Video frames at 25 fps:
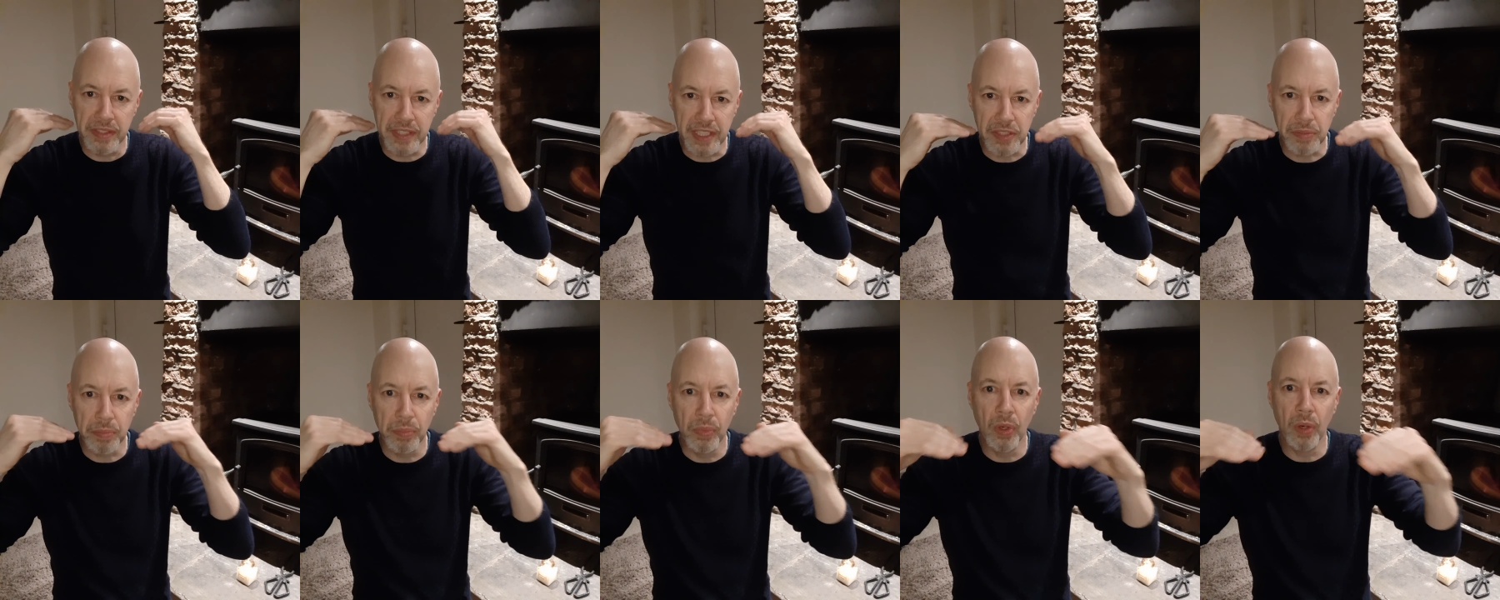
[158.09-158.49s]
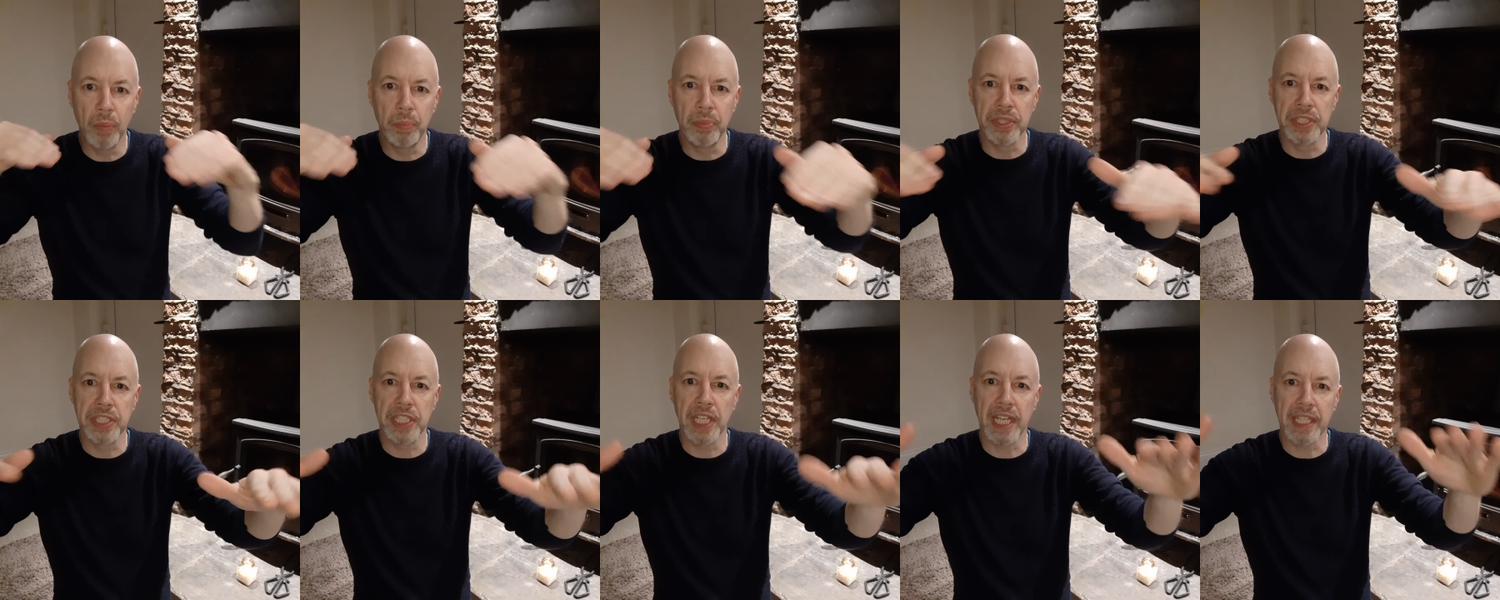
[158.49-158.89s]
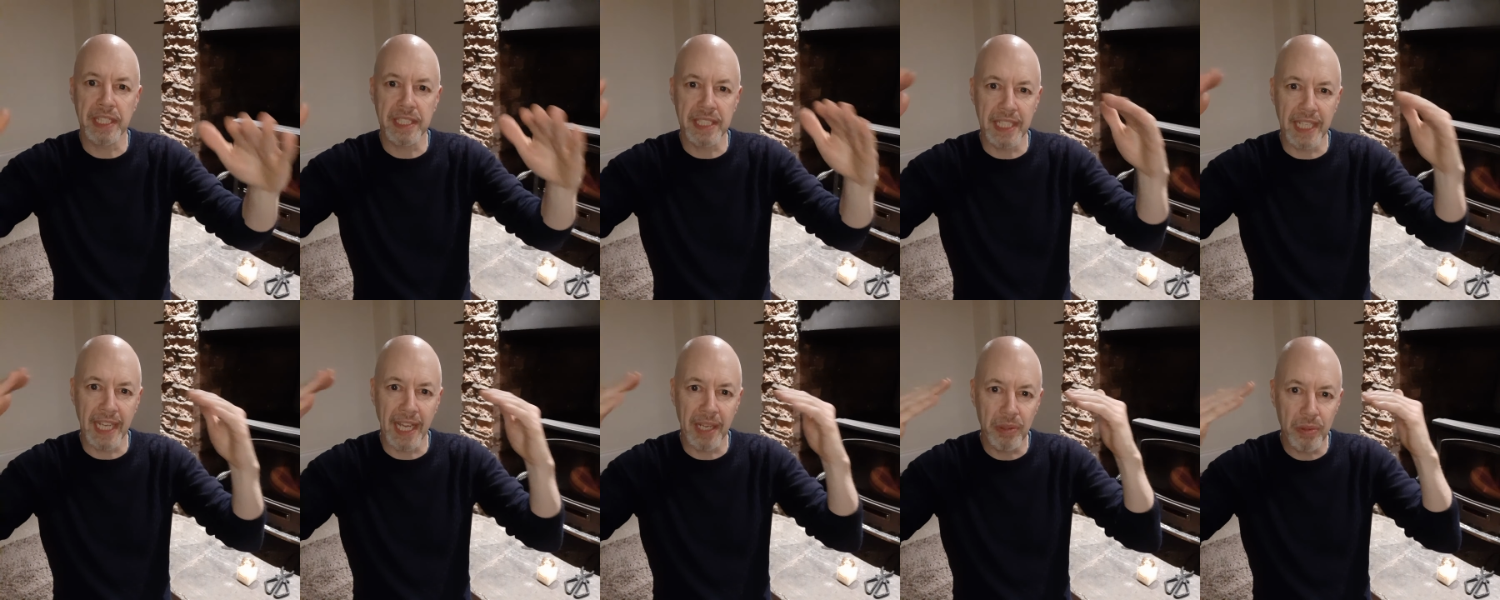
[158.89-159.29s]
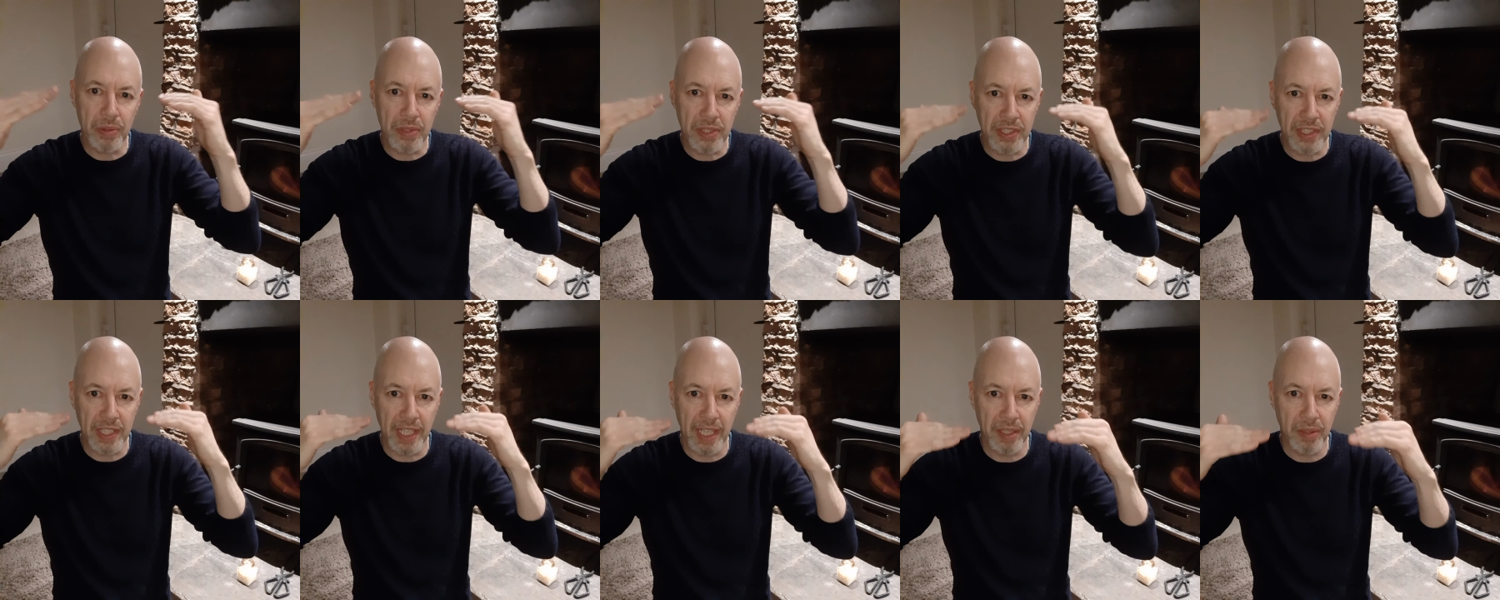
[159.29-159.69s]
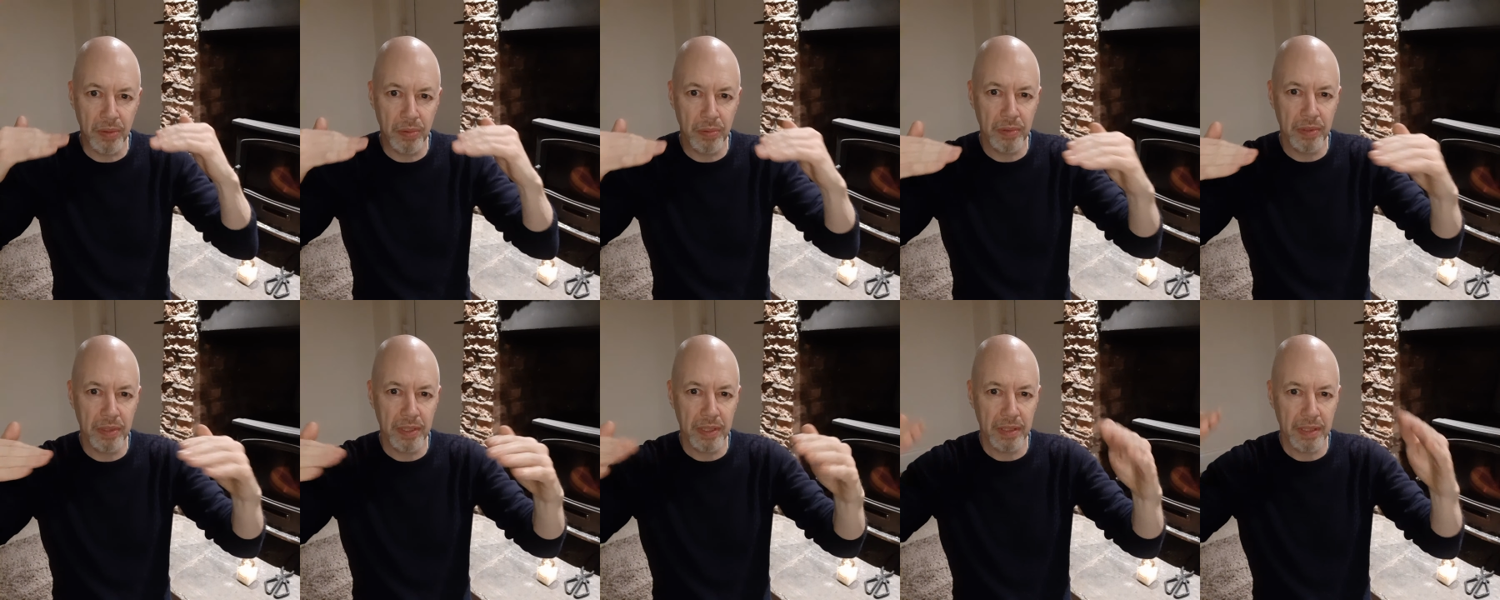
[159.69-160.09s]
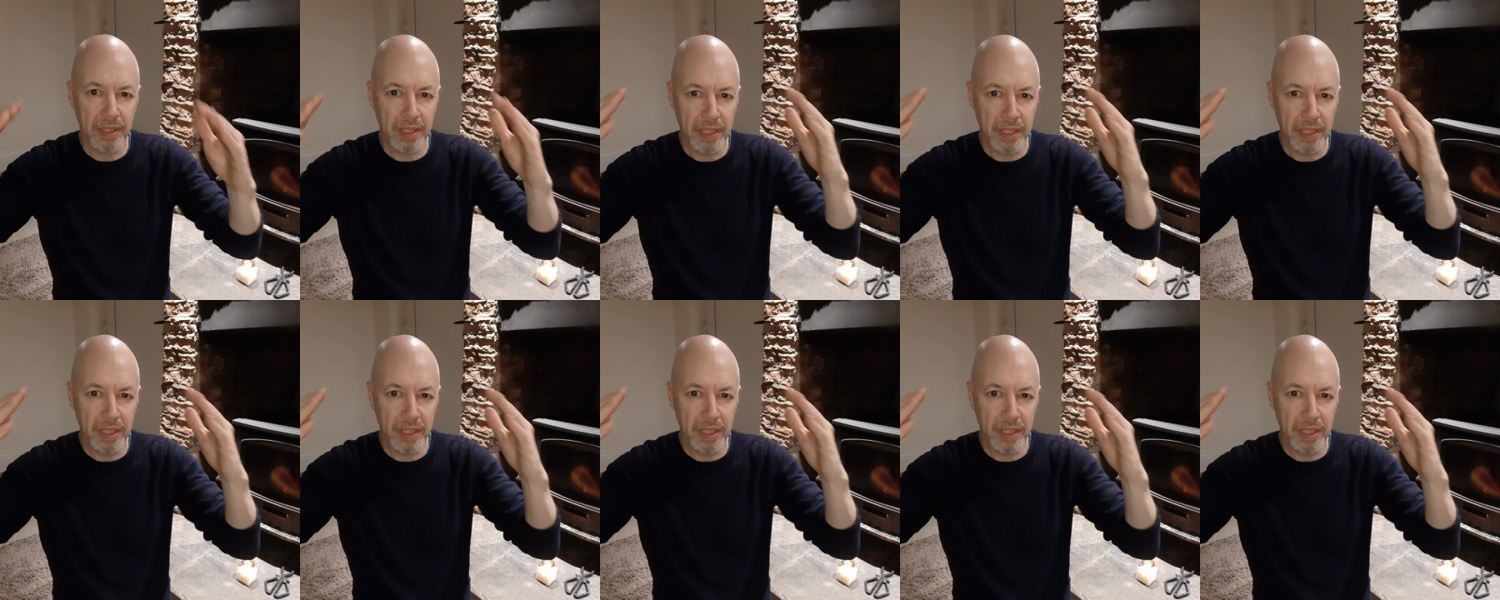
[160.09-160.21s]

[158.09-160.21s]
it's more projected out sound.